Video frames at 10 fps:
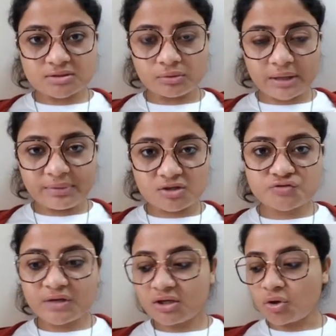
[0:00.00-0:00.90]
Okay, because
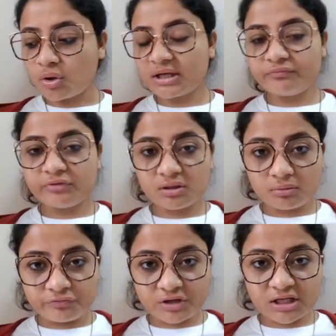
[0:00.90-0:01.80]

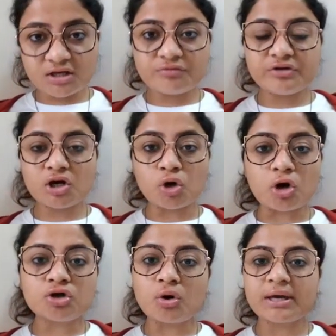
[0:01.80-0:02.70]
over here we are
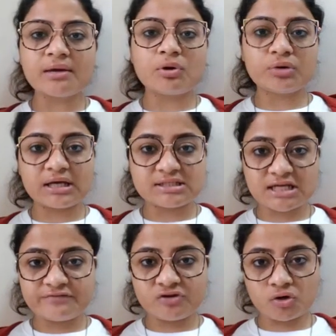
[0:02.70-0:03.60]
not talking about
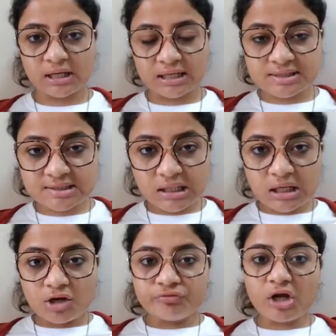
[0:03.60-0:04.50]
HIV or AIDS,
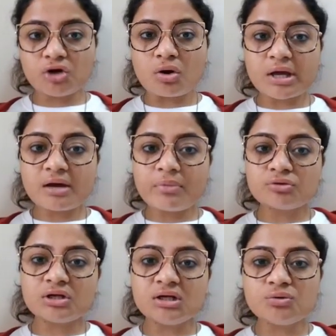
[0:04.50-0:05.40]
we are talking
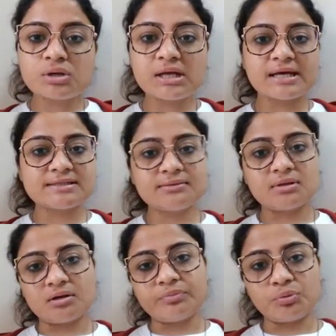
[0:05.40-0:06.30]
about the nucleic acid
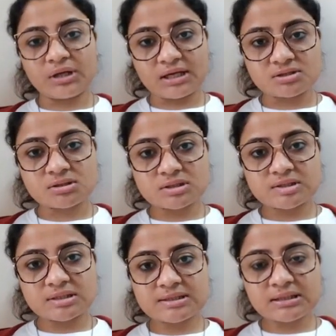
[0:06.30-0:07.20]
therapeutic agents,
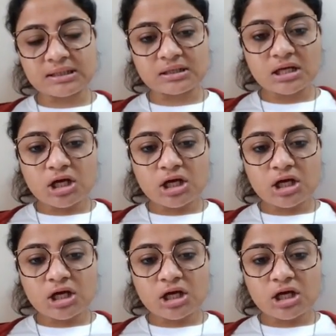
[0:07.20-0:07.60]
isn't it?